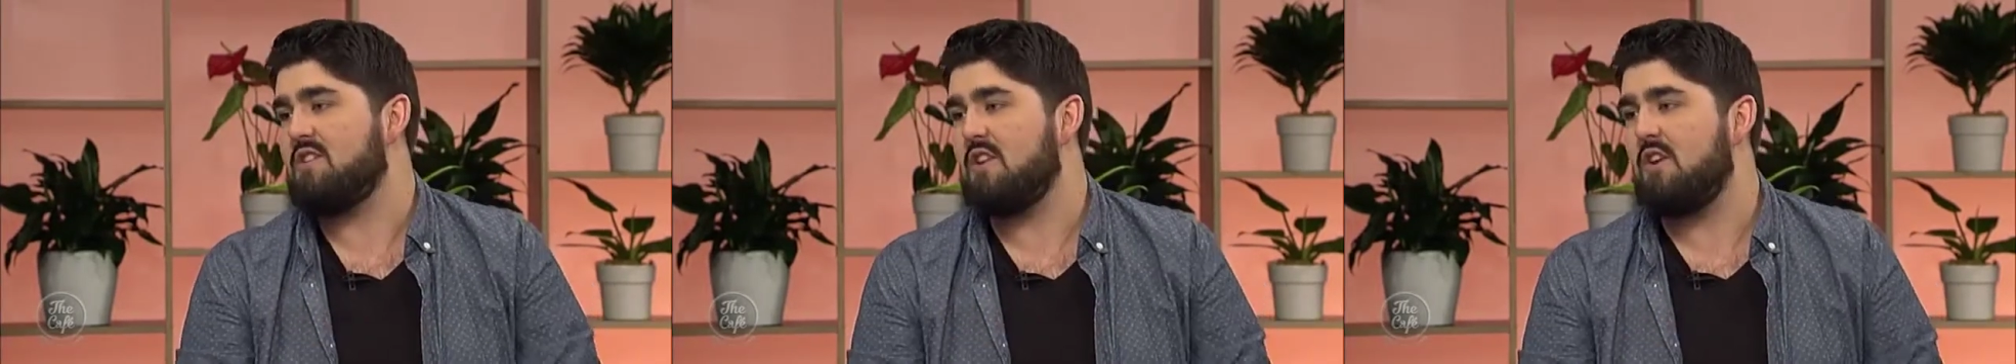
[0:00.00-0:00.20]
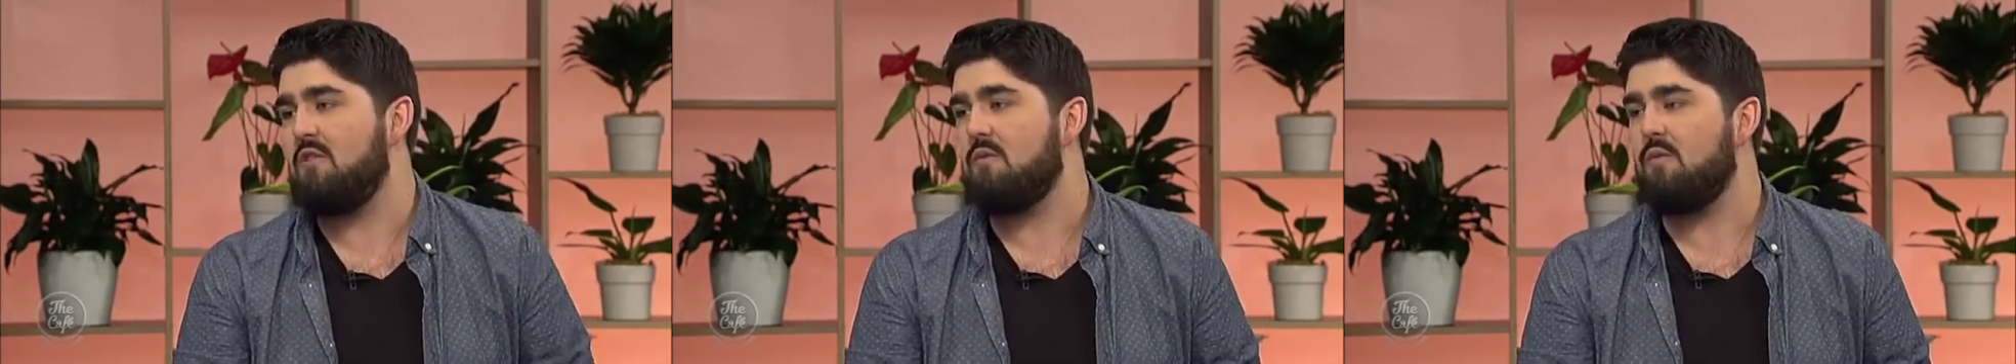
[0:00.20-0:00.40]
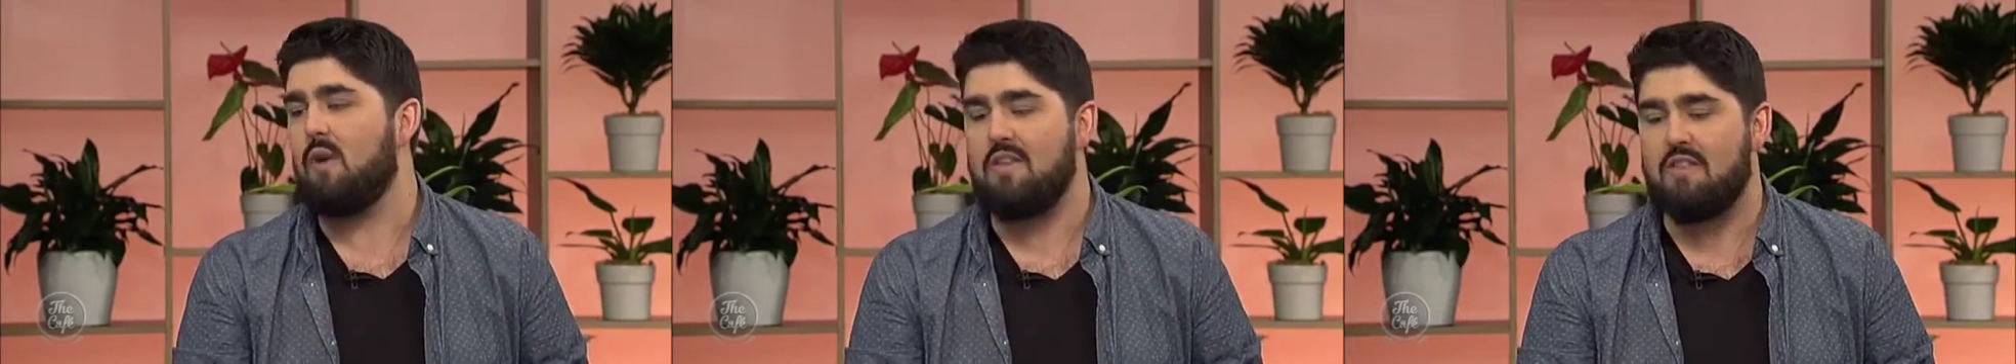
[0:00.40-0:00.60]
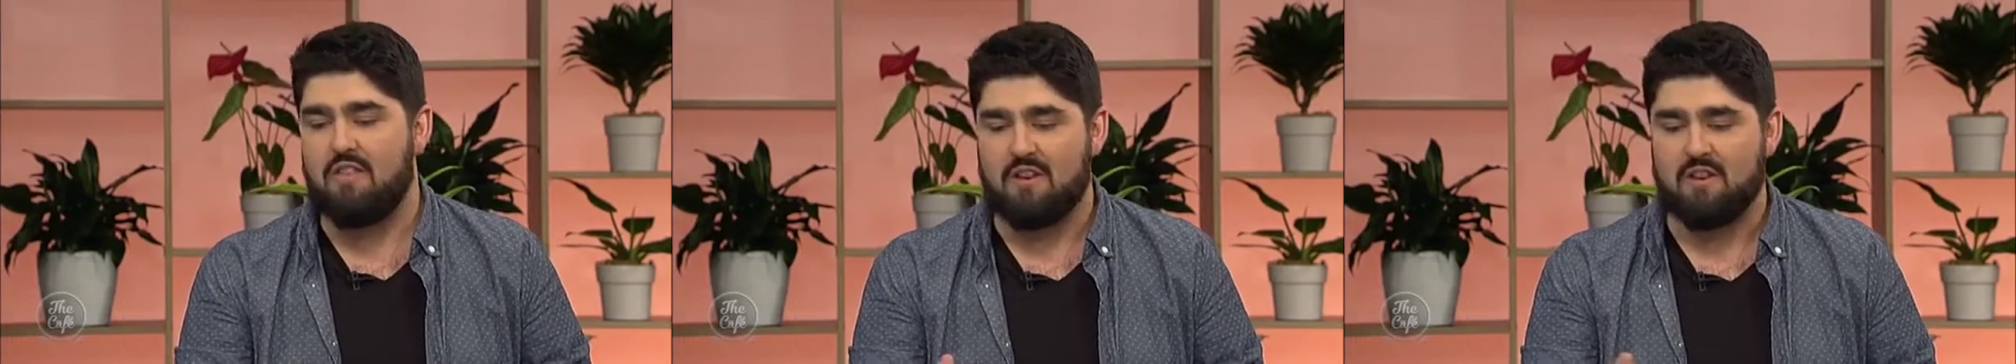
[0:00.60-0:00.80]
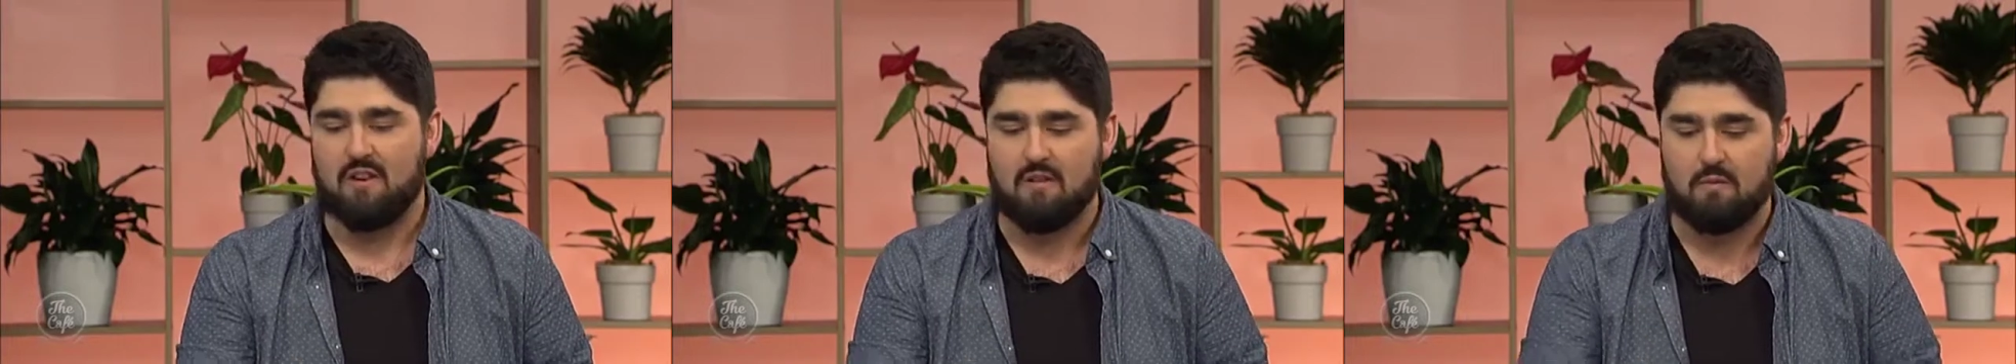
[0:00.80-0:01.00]
So rather
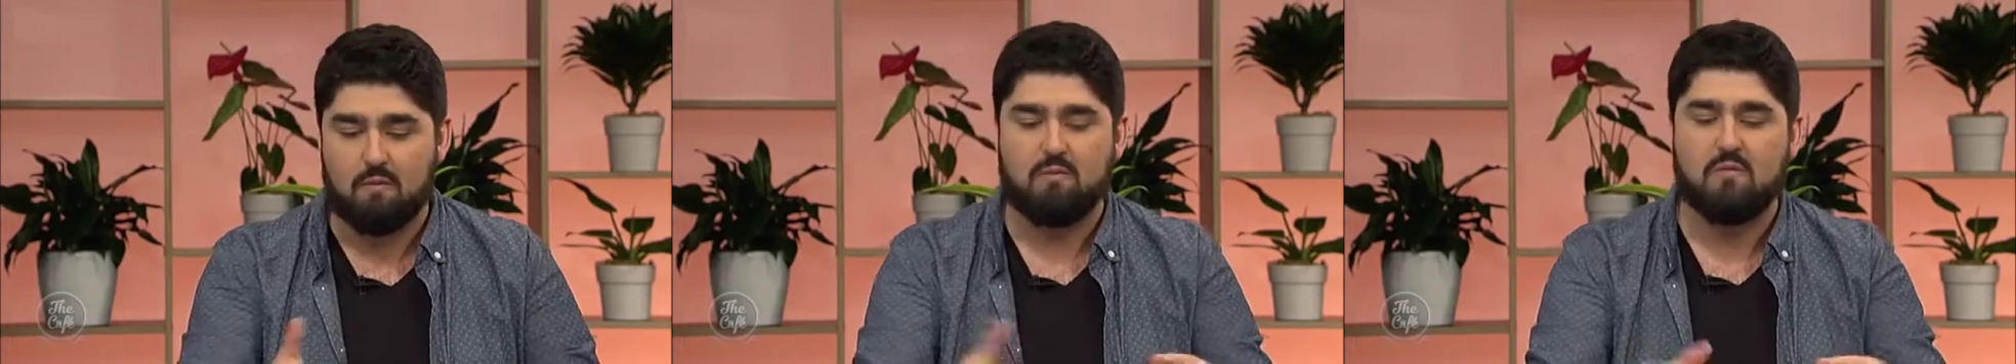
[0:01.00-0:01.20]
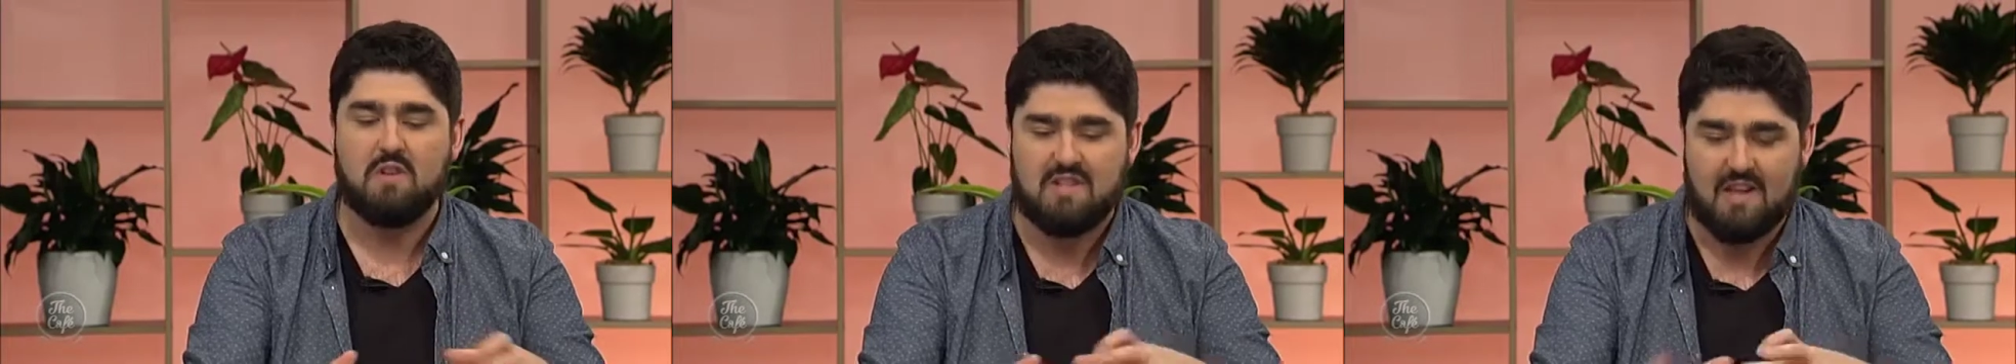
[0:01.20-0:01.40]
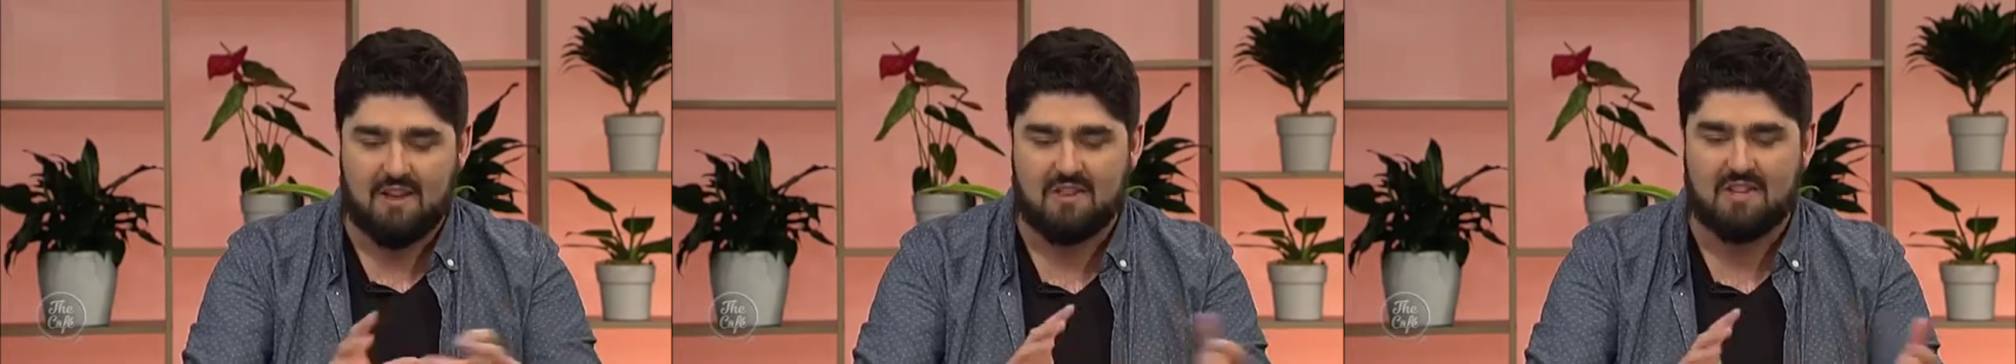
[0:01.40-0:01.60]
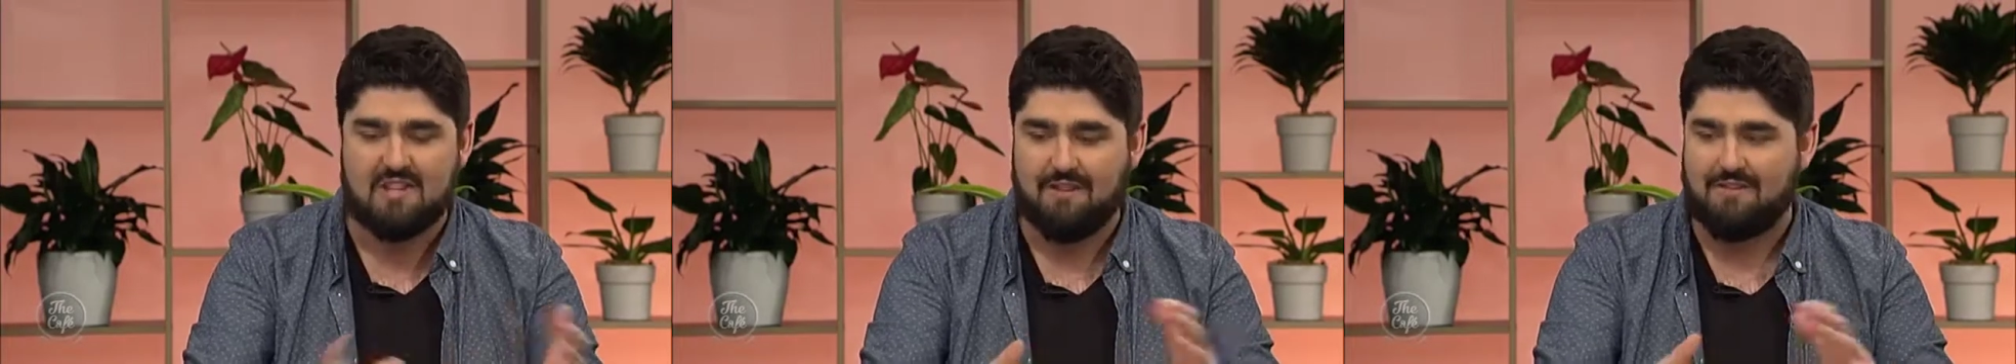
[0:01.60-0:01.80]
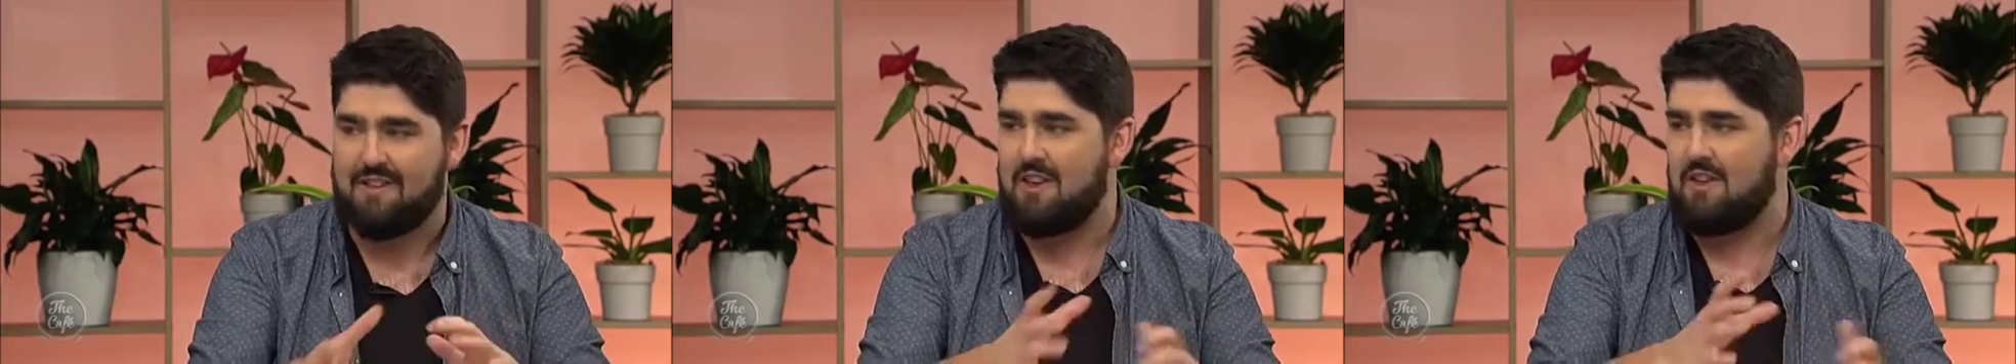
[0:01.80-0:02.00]
than, you take the stuff